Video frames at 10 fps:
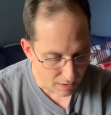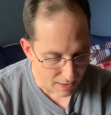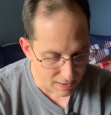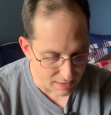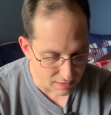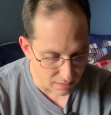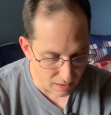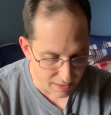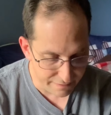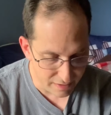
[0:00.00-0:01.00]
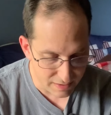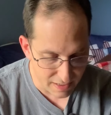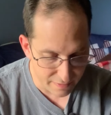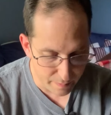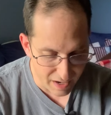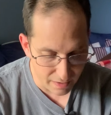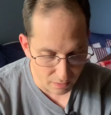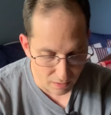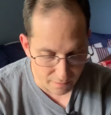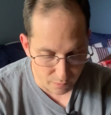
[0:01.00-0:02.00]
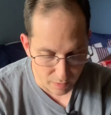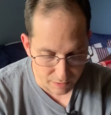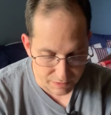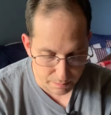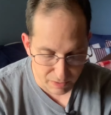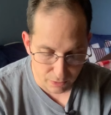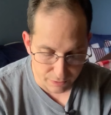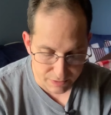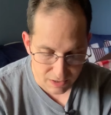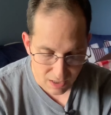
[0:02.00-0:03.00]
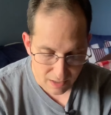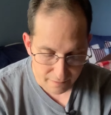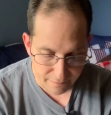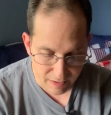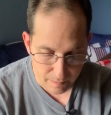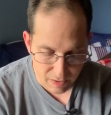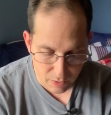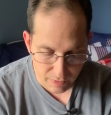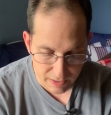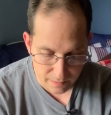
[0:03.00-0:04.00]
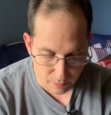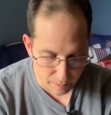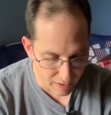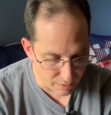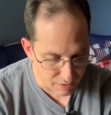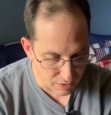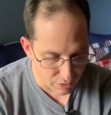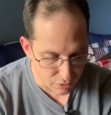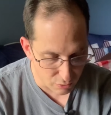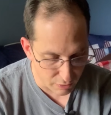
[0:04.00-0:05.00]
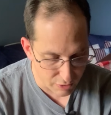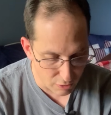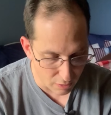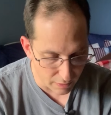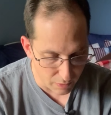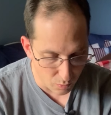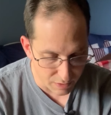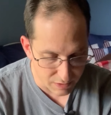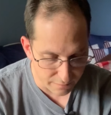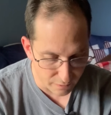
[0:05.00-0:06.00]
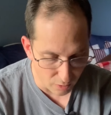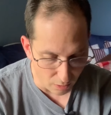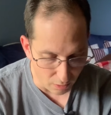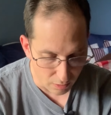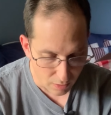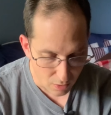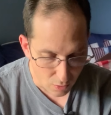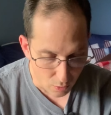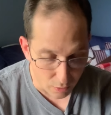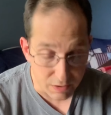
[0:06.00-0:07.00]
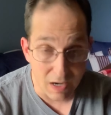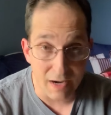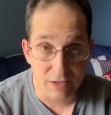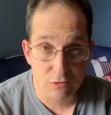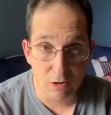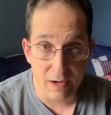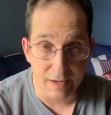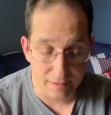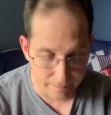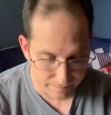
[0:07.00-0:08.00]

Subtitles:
As life and death battle of wills builds, Vic McQueen prepares to destroy Charlie once and for all, or die trying.